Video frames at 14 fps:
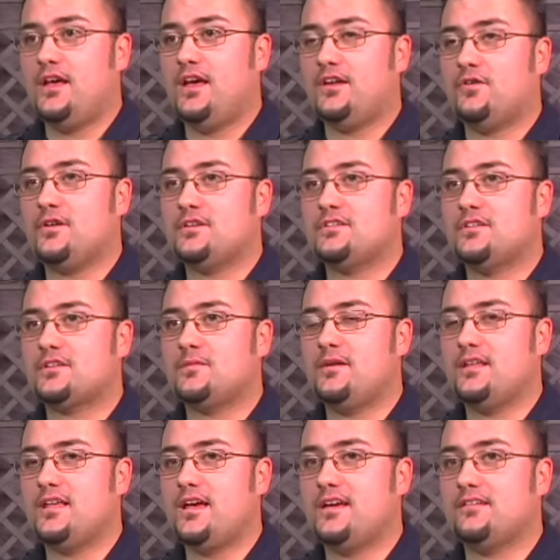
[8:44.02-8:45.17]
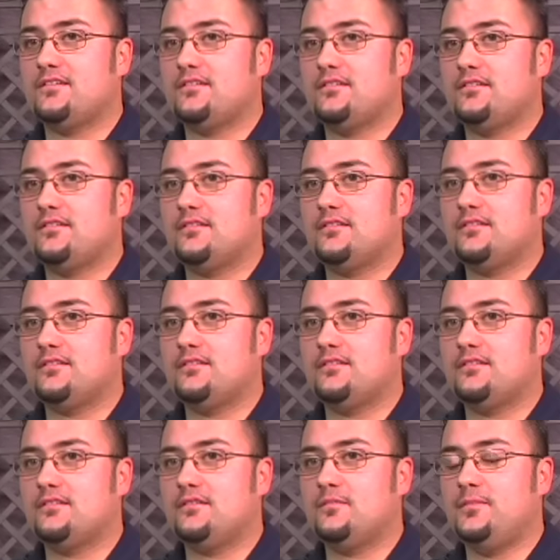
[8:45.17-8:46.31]
And Chris looked at me like,
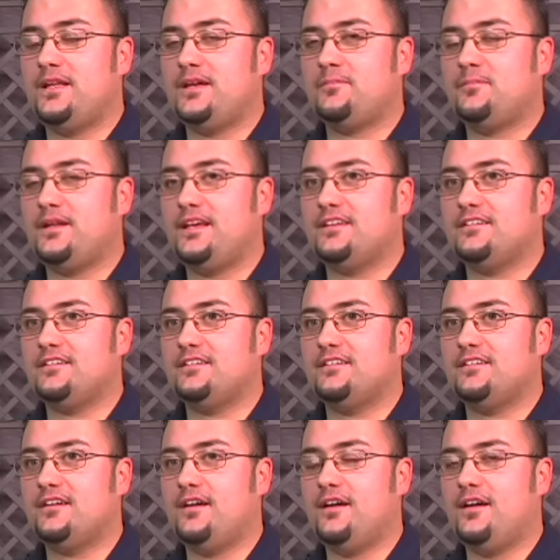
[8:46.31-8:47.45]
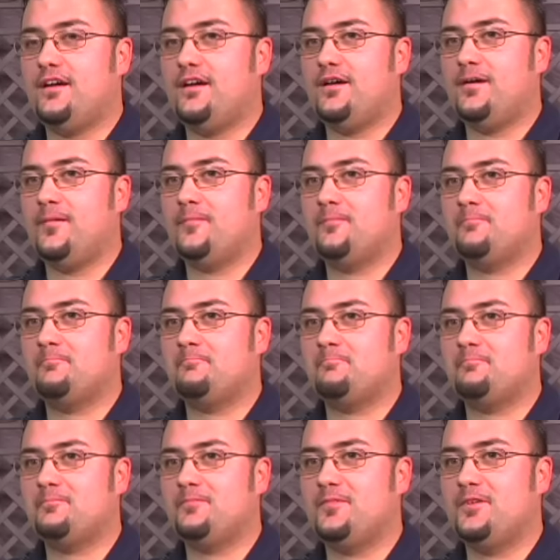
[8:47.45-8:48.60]
blink, blink, um,
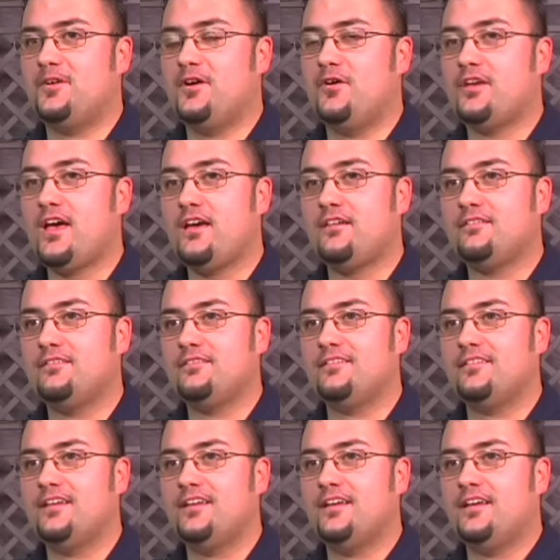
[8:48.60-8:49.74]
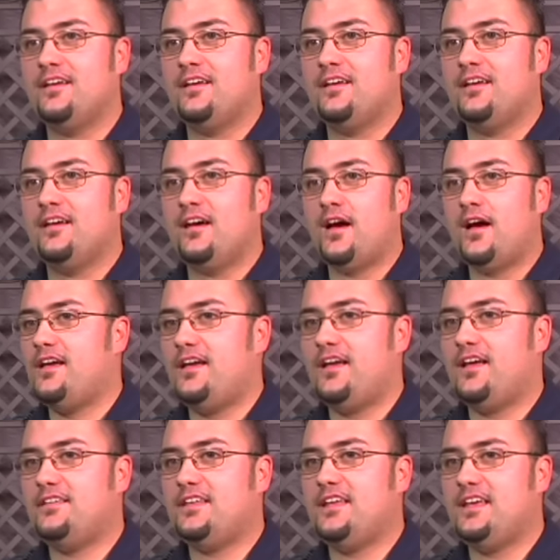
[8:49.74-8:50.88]
okay. Uh,
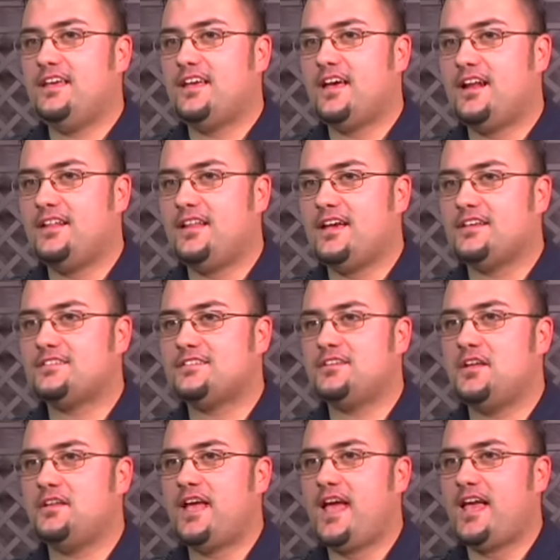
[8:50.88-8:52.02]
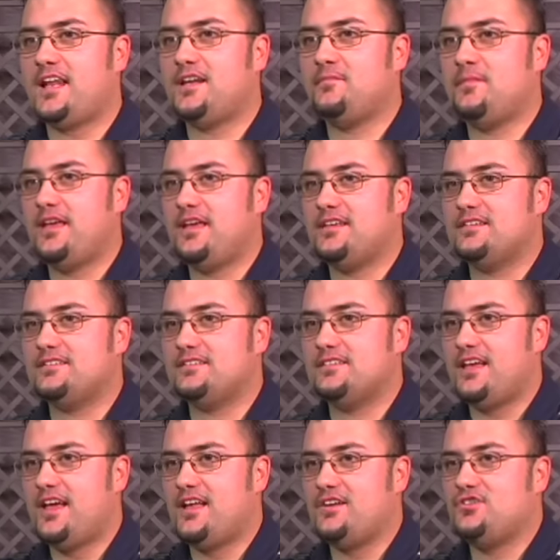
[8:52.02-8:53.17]
and he kind of like slowly handed me his
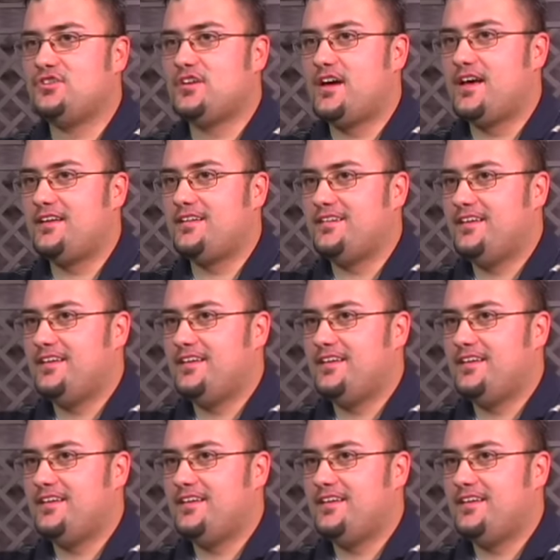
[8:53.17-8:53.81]
headshot,